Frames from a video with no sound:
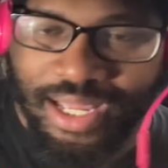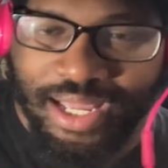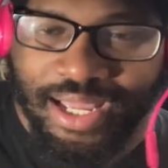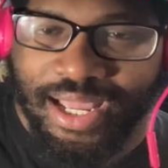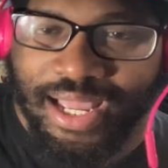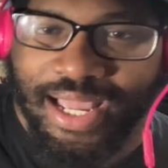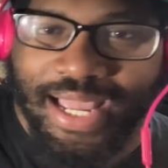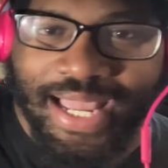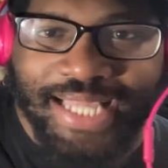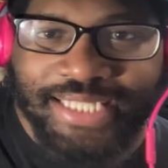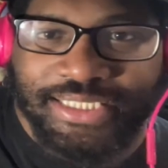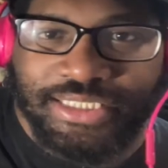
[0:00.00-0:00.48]

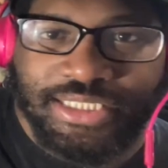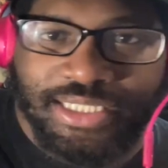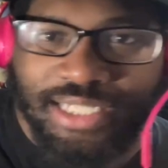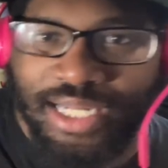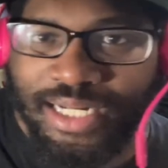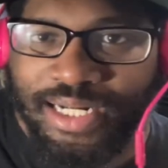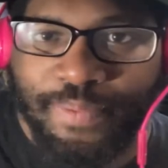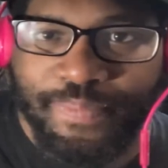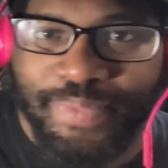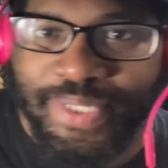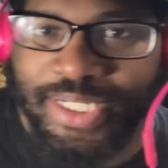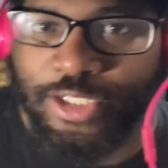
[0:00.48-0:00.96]
it's
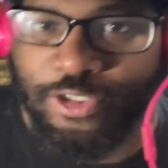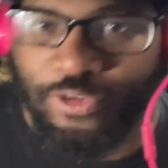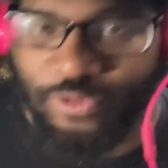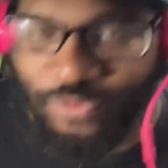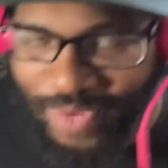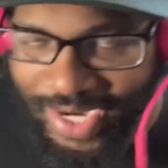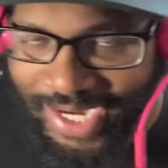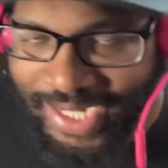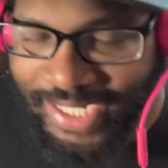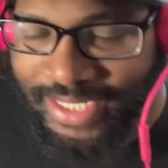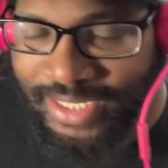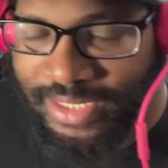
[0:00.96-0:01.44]
gonna be
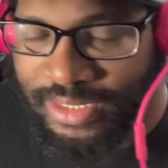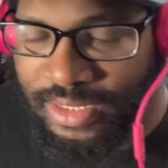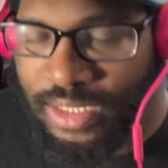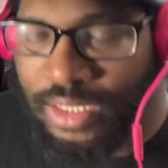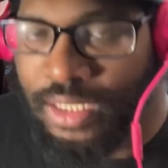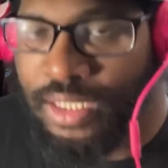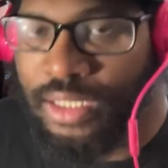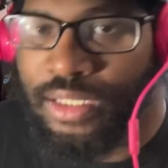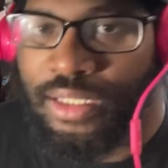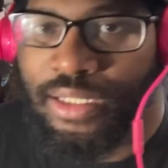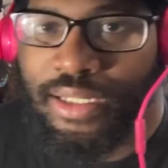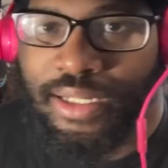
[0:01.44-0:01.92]
great
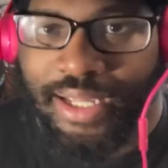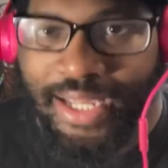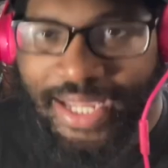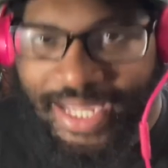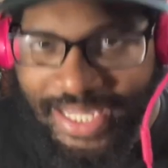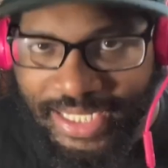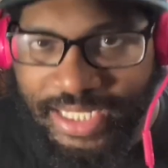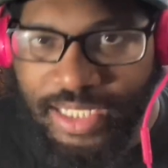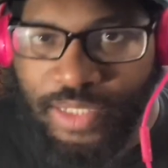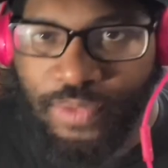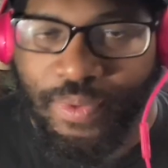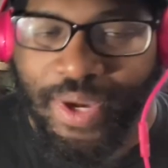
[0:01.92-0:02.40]

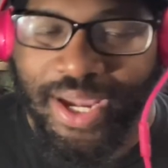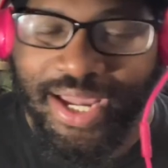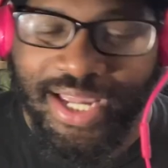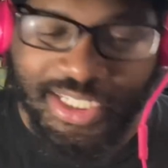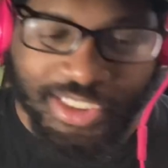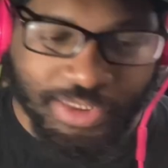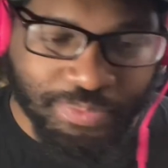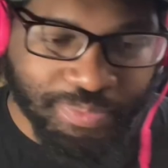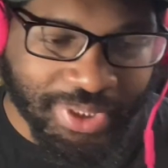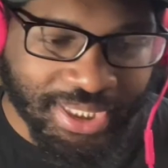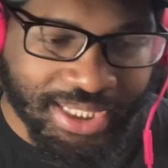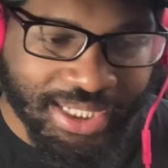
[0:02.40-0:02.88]

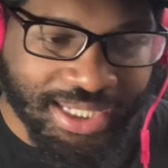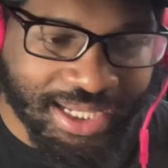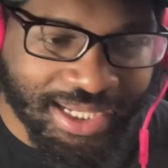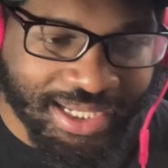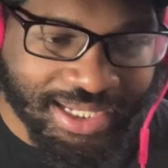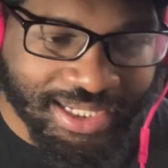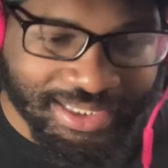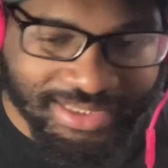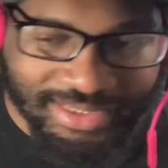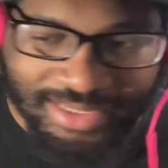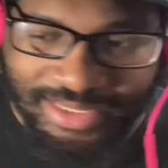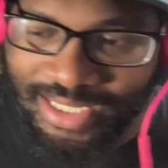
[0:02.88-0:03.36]
anyways,
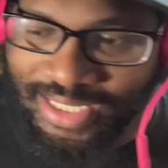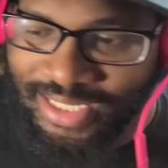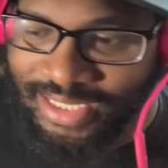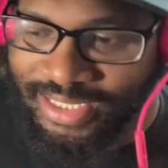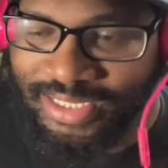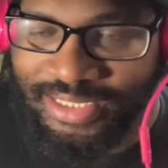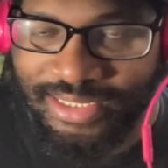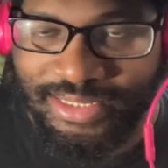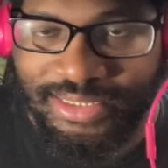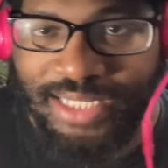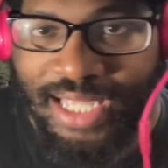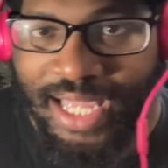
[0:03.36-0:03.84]
because it
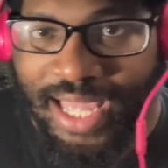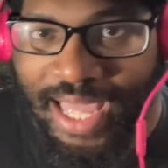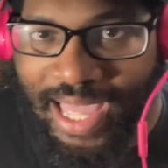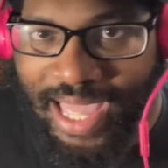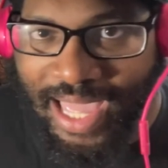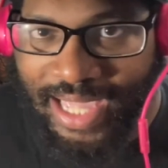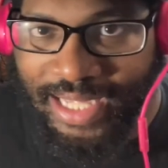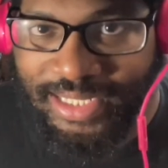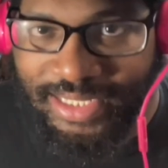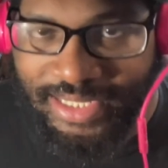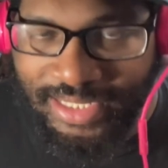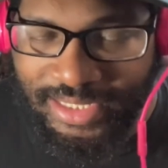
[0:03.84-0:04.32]
is
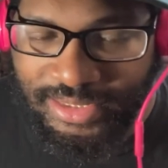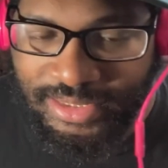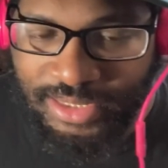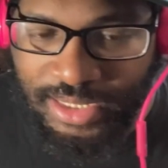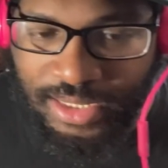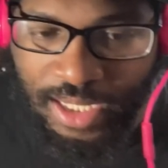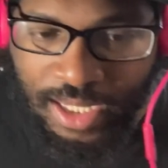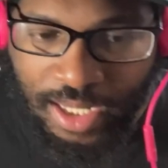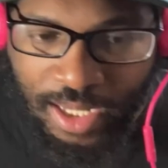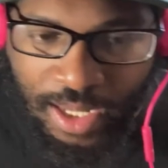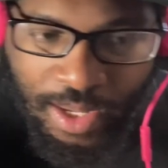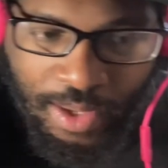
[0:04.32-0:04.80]
Agnez
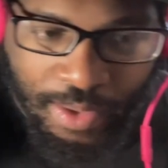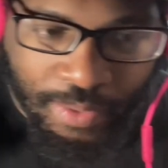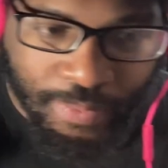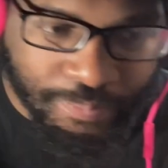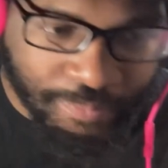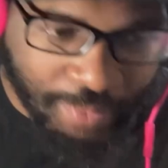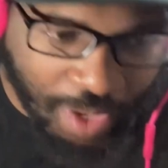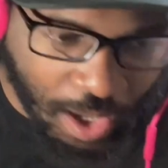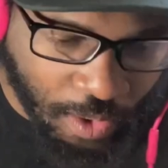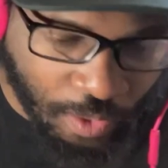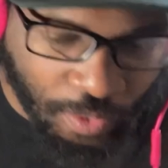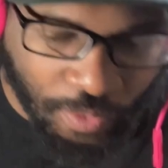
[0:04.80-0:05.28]

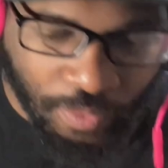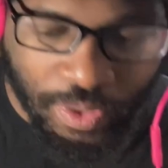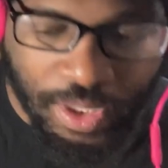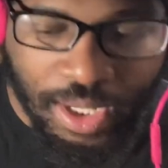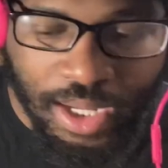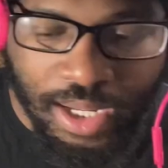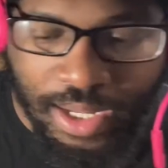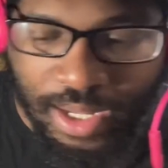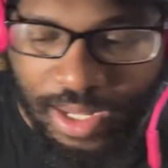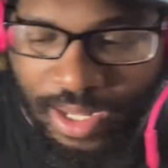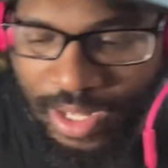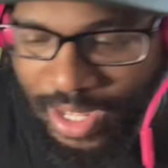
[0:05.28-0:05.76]
Mo.
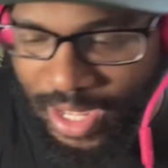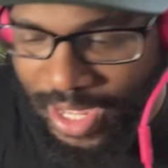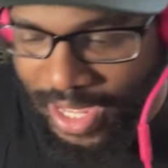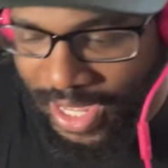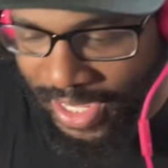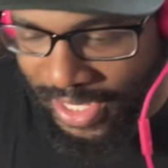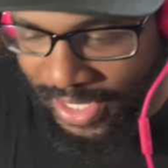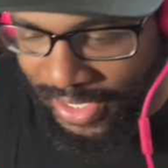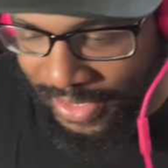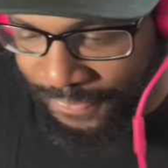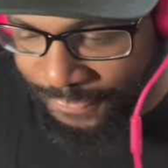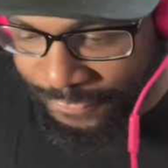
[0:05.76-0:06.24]

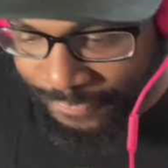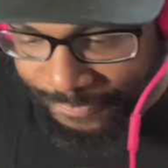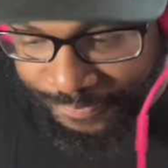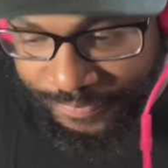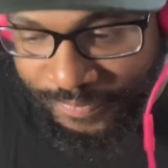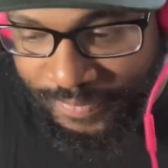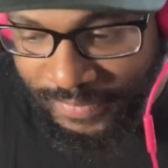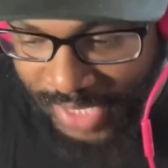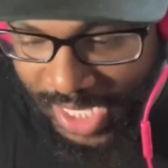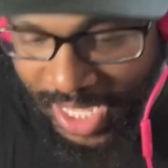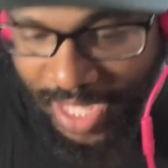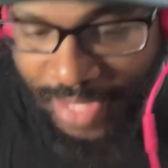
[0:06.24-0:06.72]

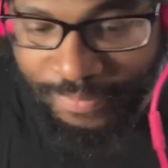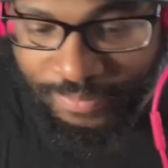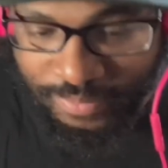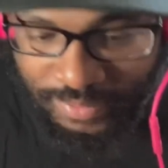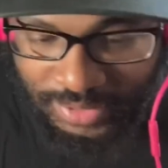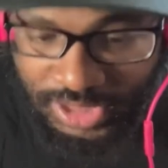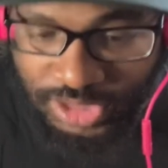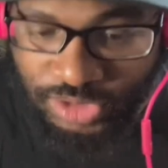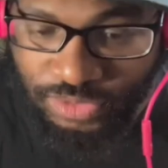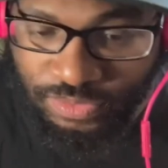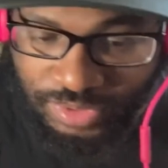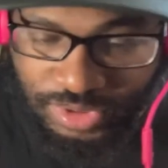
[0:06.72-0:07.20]
Yeah,
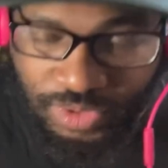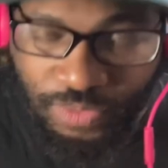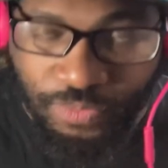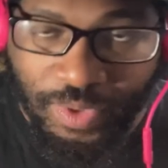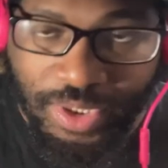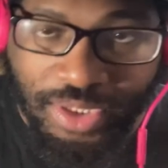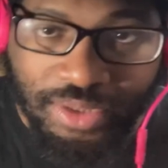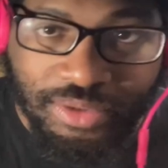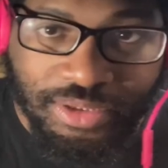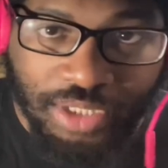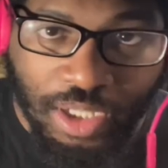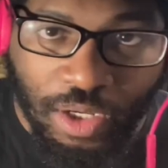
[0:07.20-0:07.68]
this was
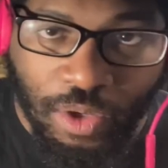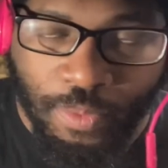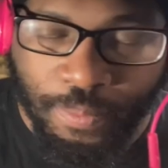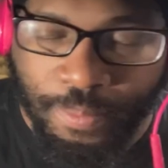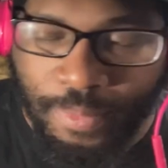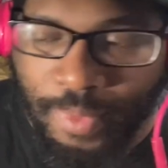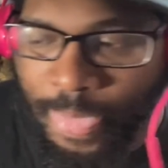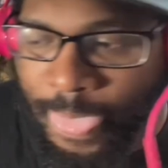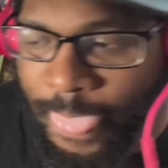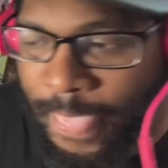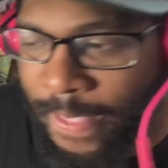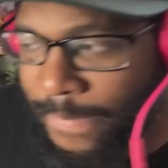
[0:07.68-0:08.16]
real dope.
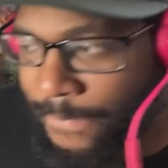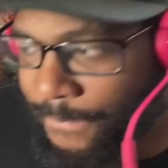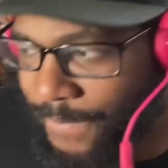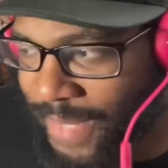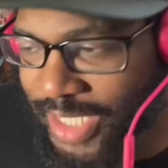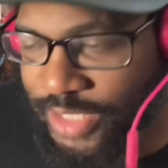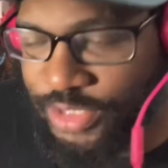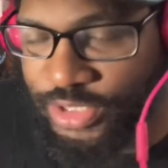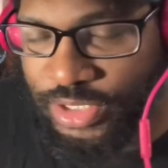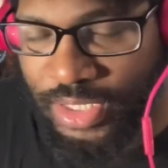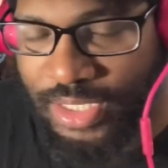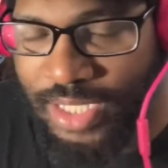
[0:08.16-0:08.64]

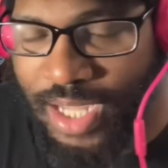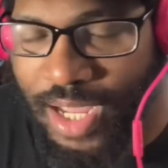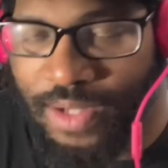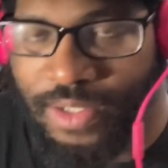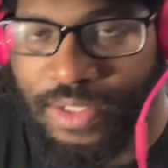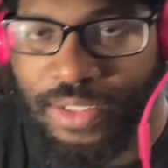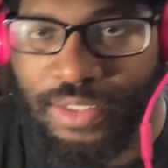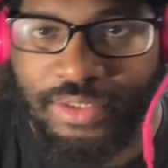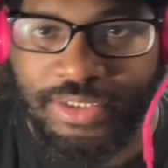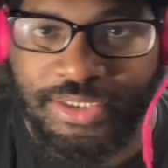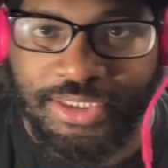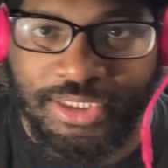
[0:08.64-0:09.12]
Make sure y'all
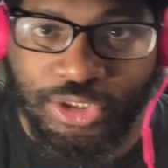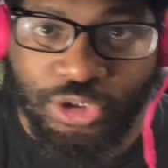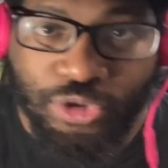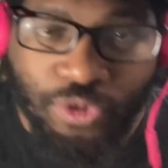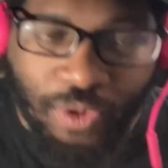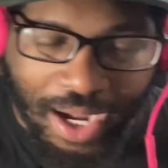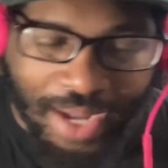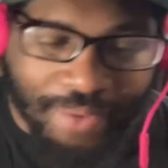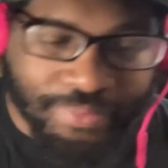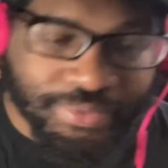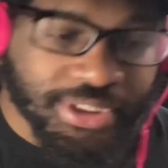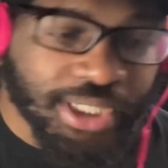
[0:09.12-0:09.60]
go
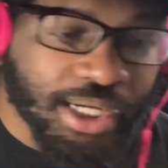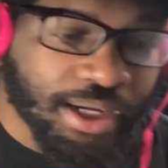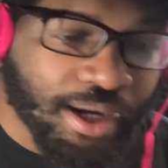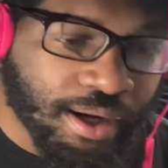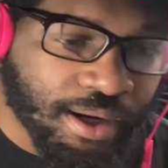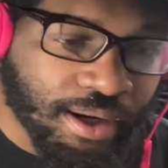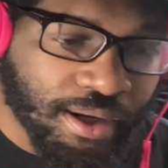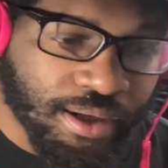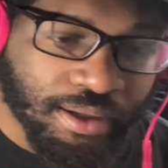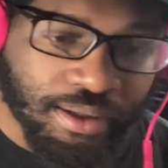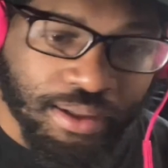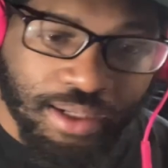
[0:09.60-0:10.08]
subscribe to
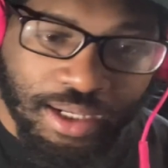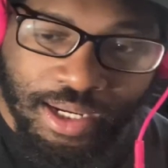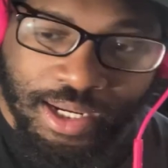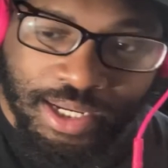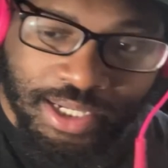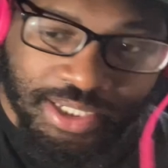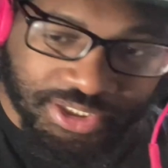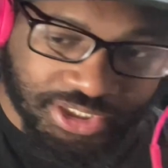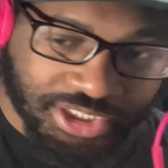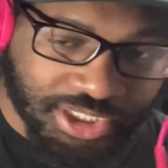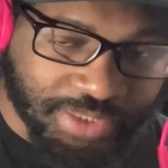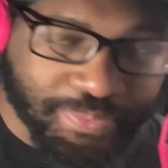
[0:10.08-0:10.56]
her.
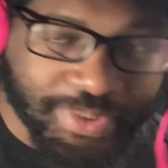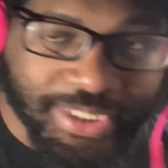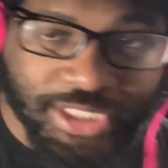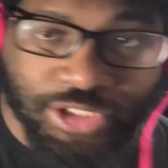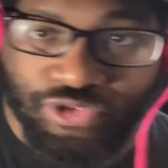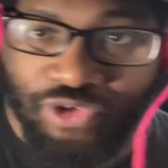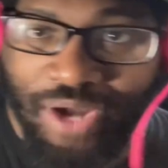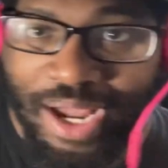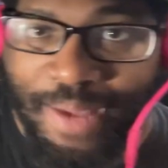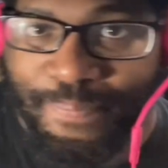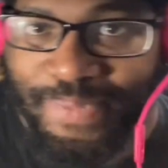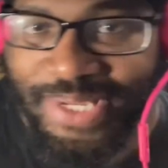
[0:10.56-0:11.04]
She be
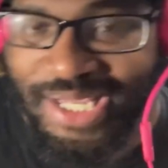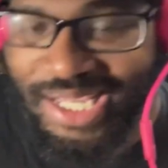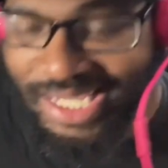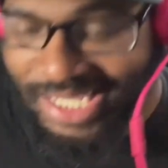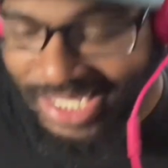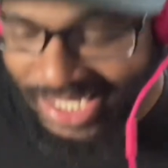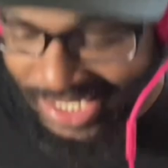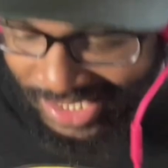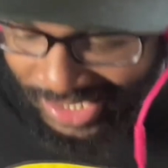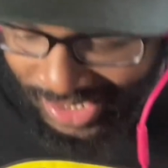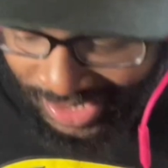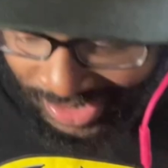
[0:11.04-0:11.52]
dropping
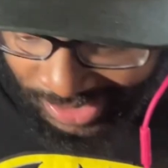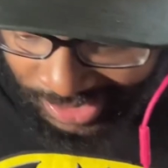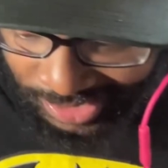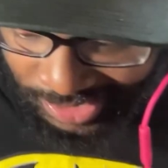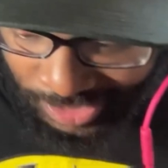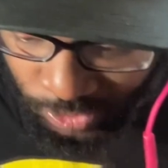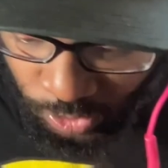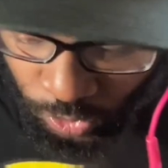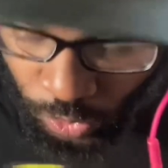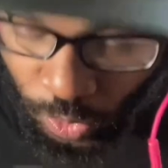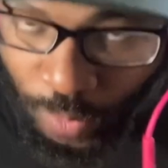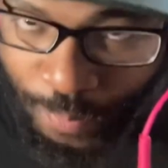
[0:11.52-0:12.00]

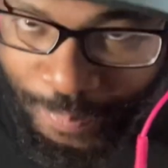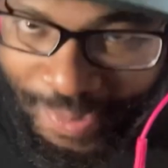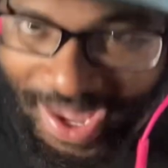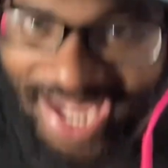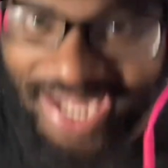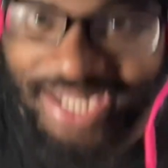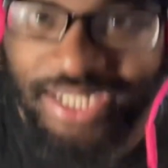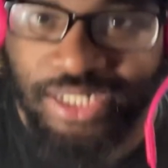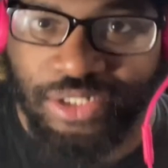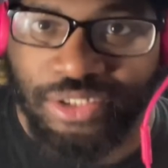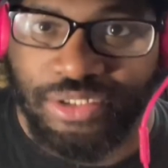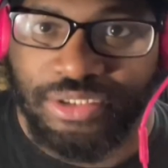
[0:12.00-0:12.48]
literal
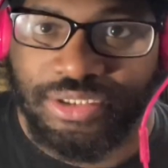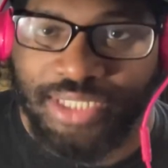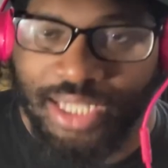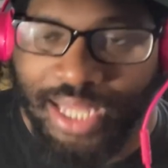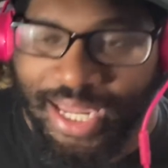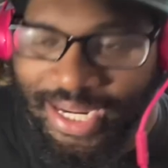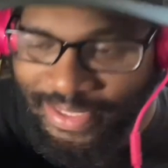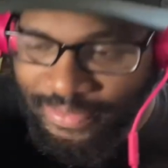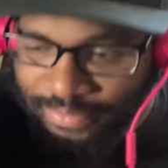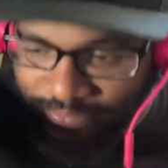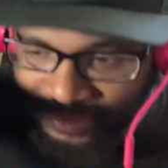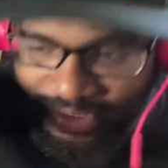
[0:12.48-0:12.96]
bangers.
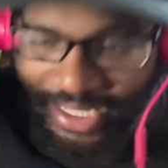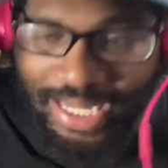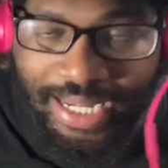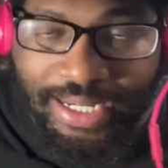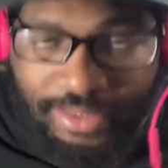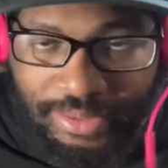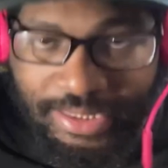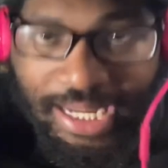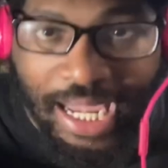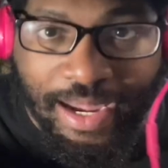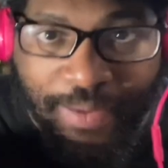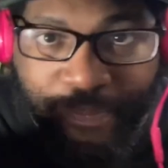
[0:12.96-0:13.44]
Like,
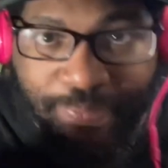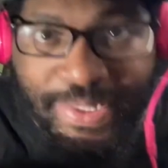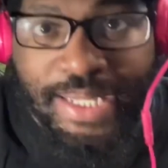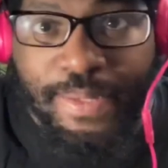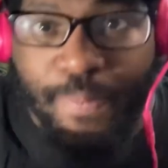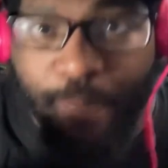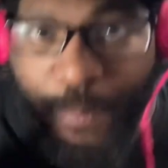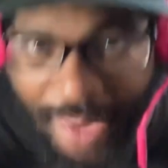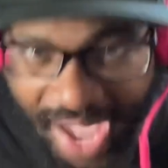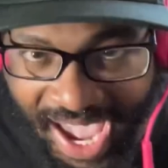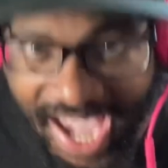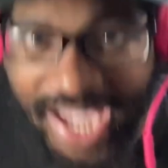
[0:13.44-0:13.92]
they be
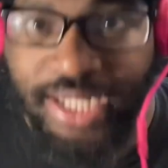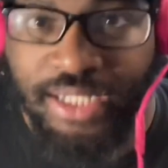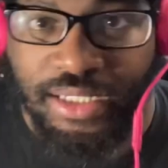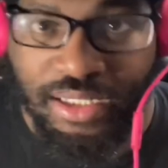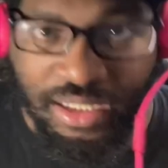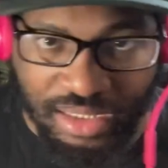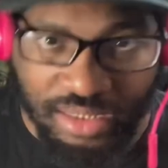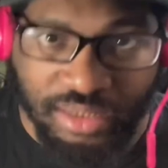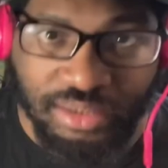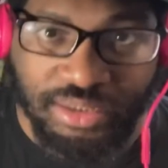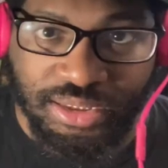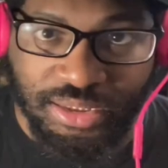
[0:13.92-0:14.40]

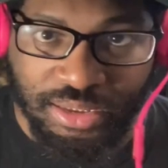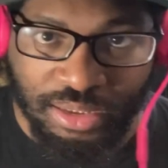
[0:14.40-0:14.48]
bangers.